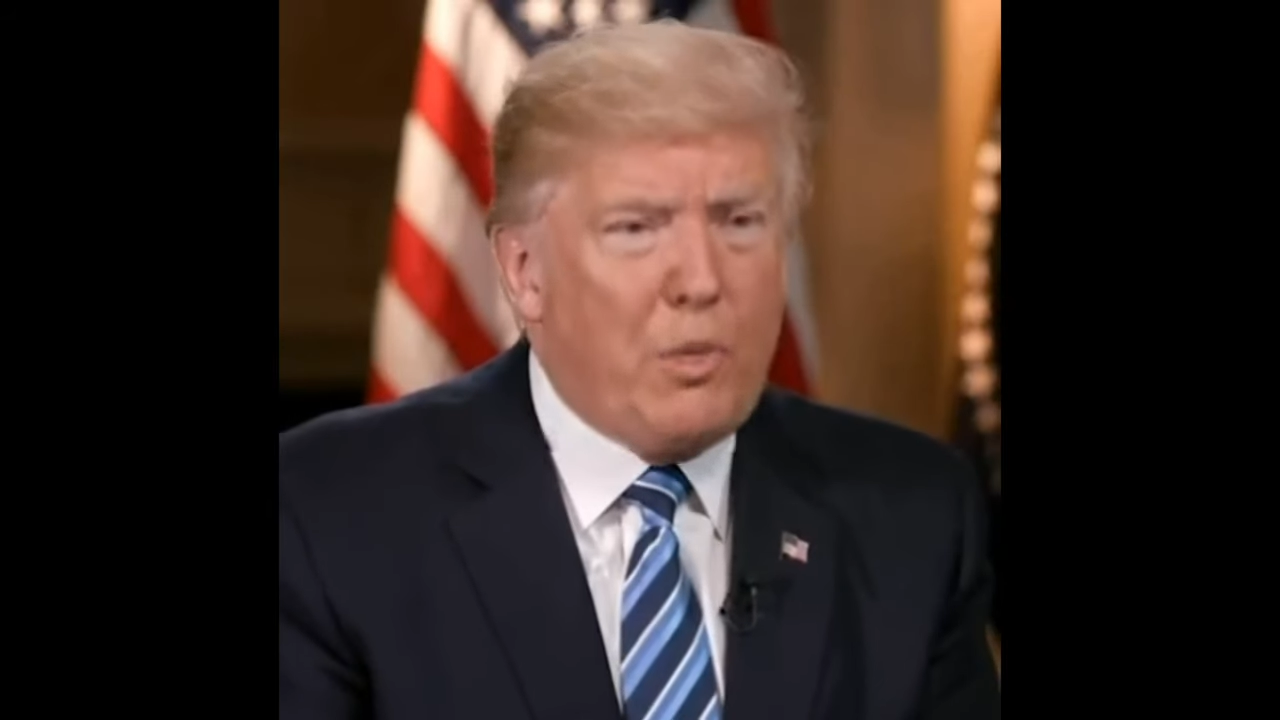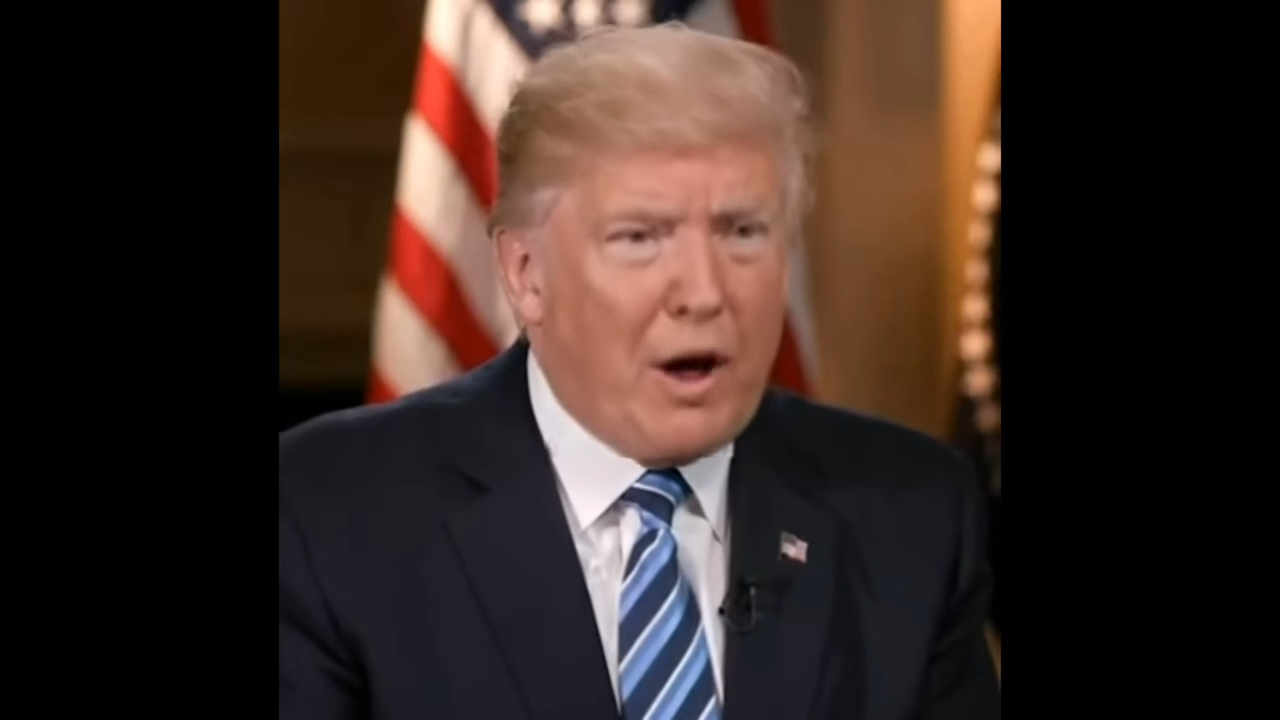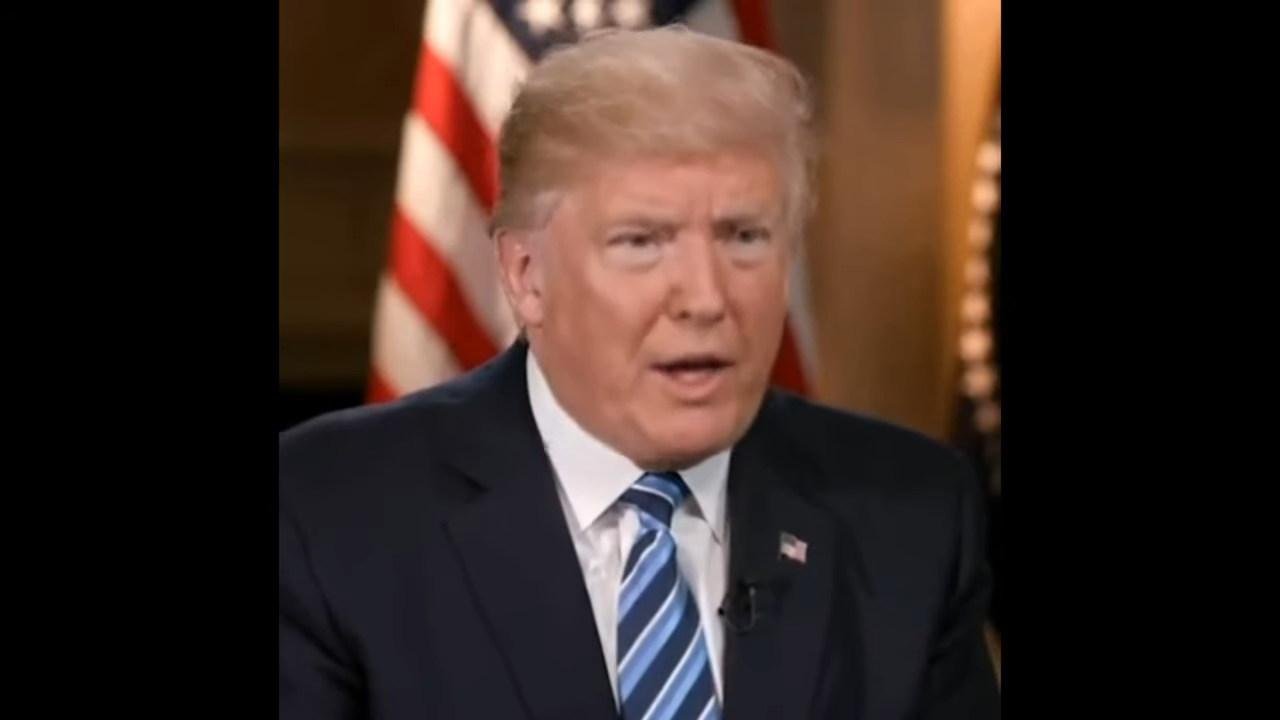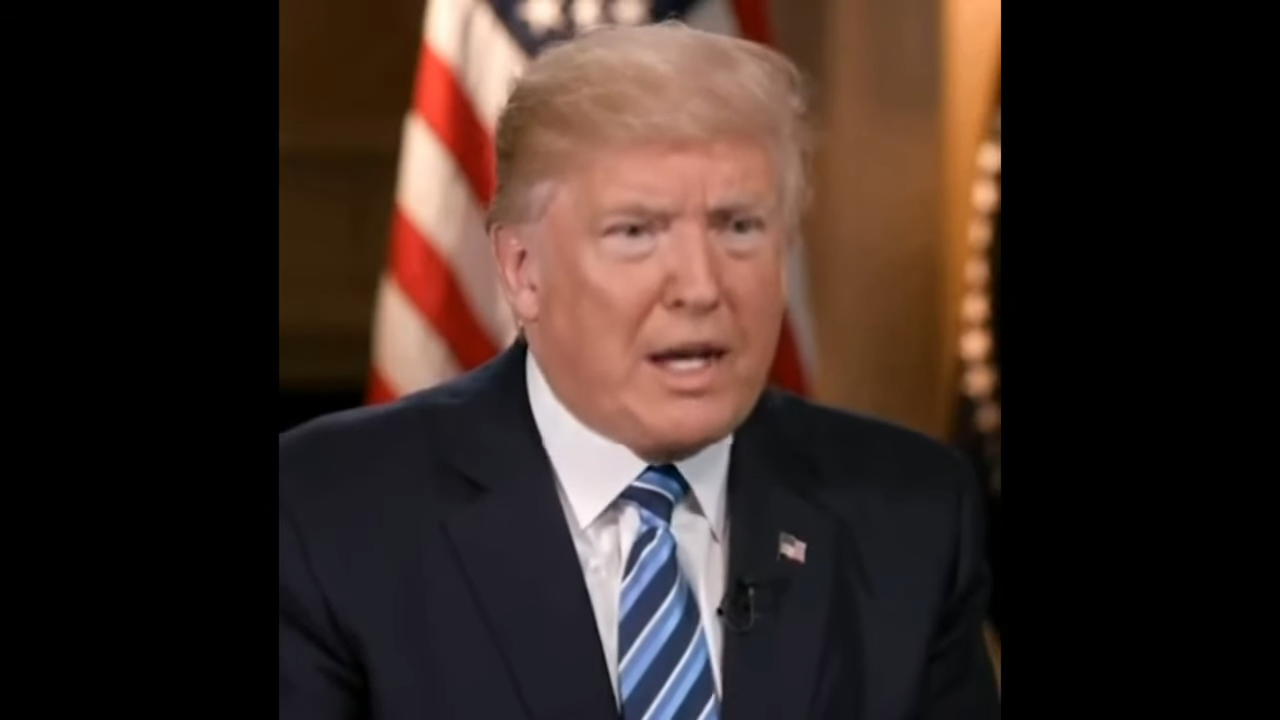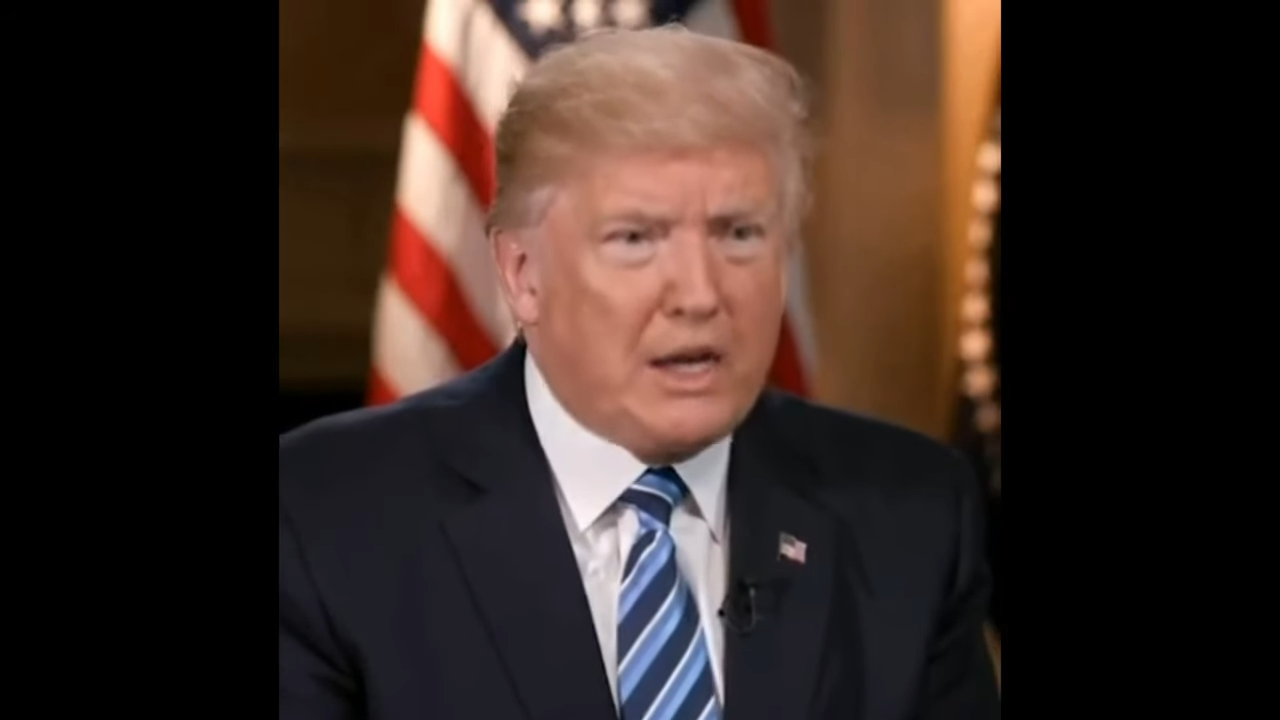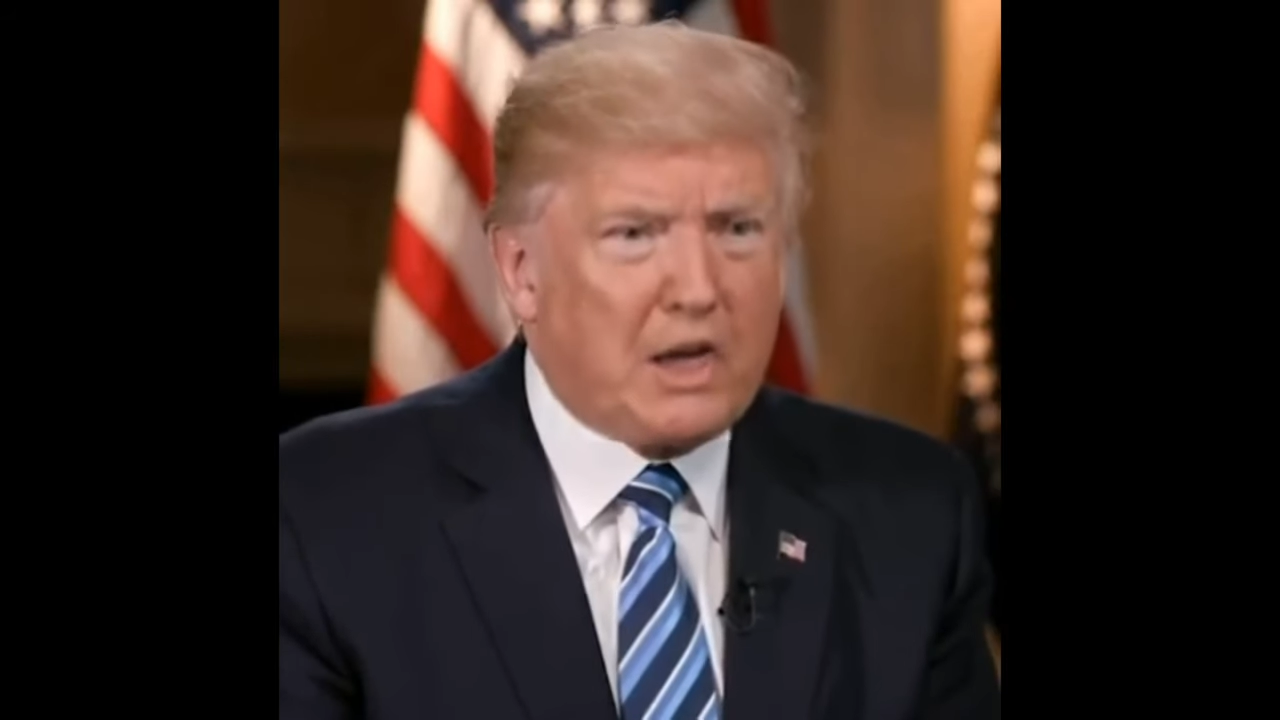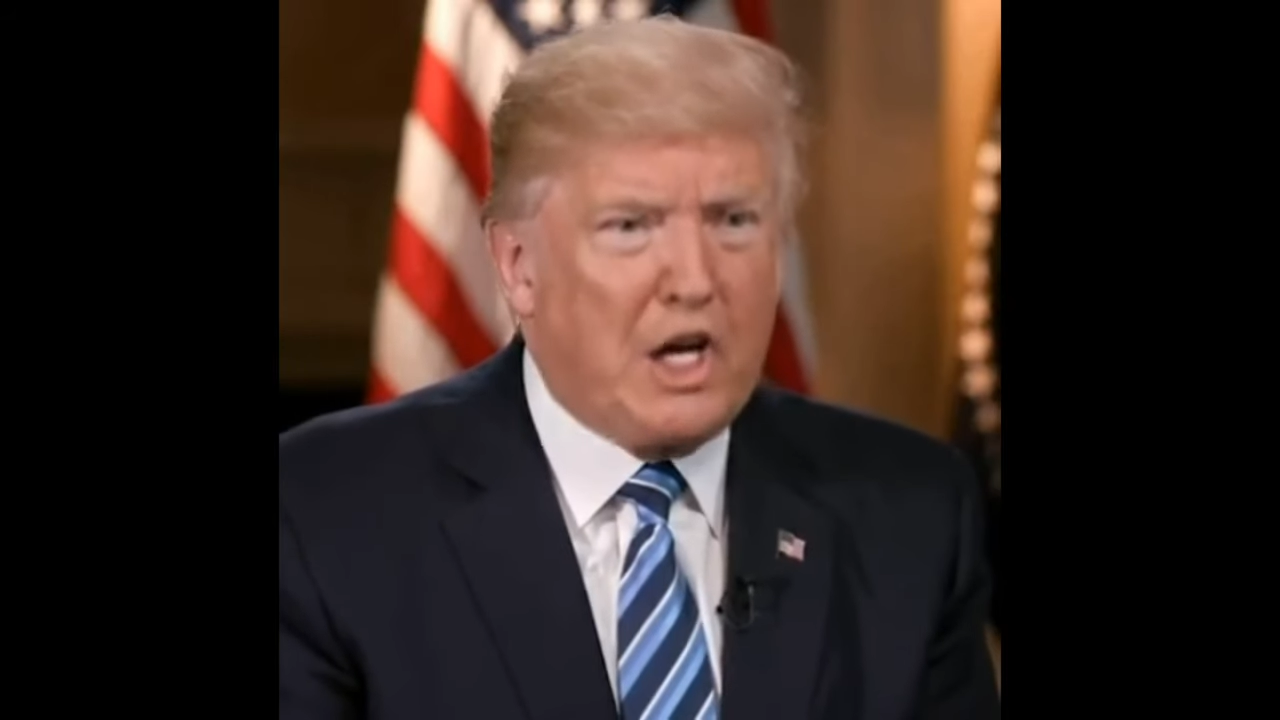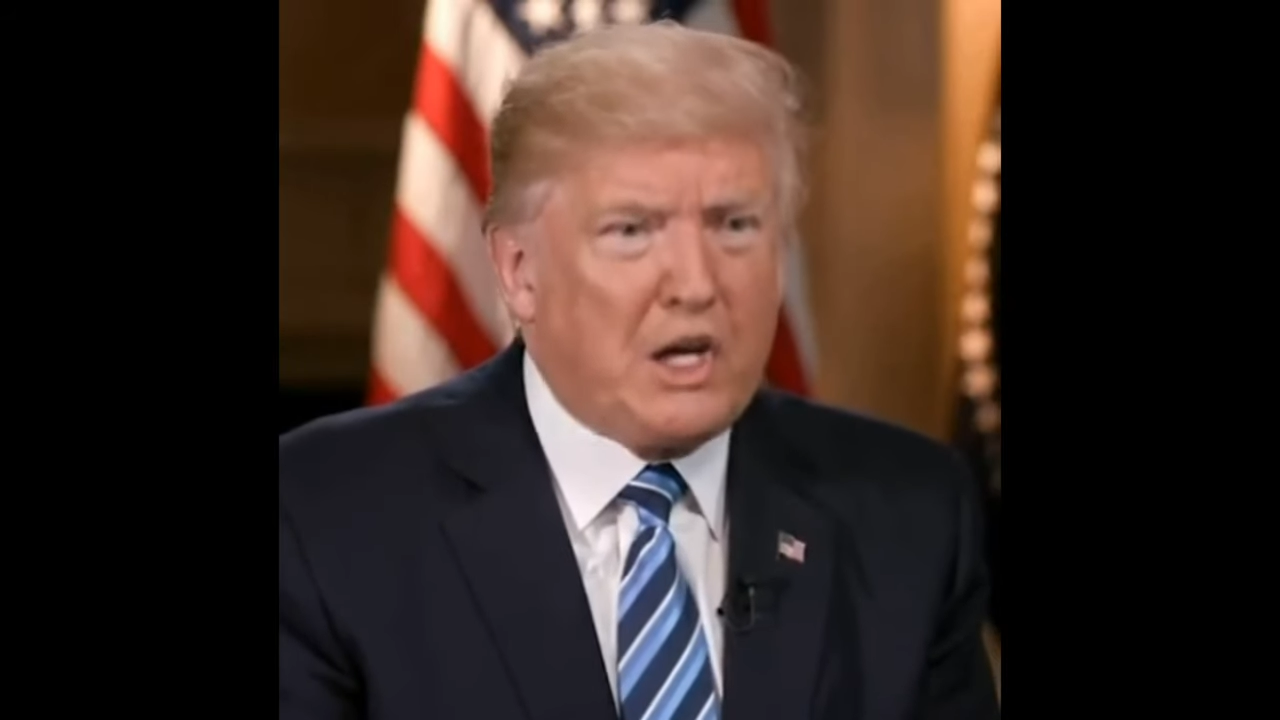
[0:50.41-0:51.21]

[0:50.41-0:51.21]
Party